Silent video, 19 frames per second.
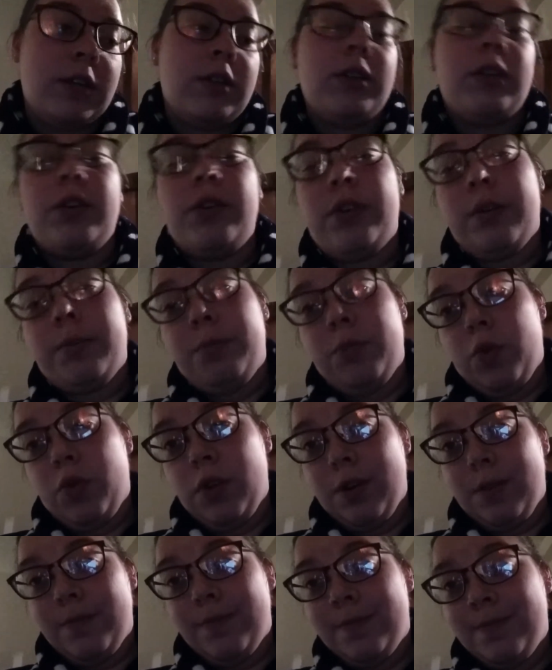yoga
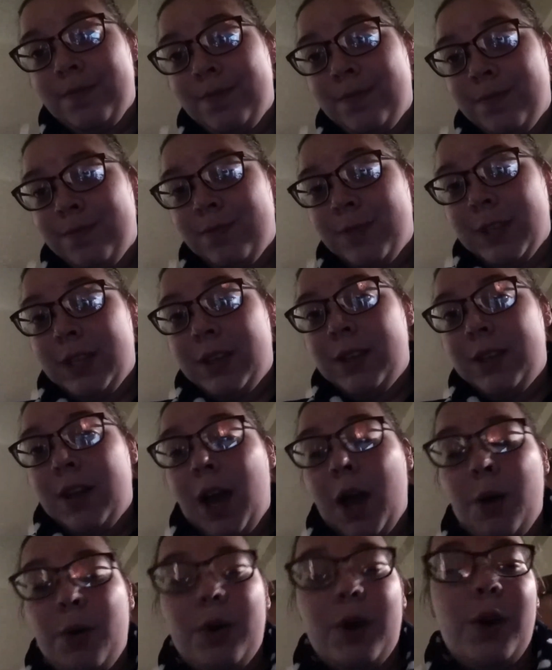more.
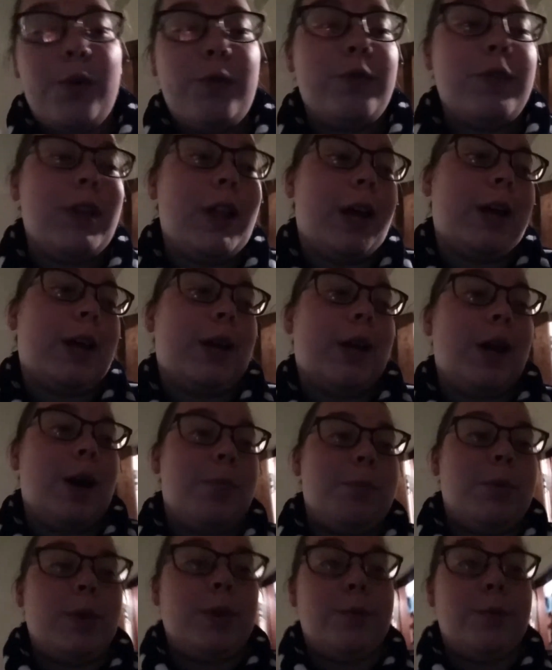I'll go for like a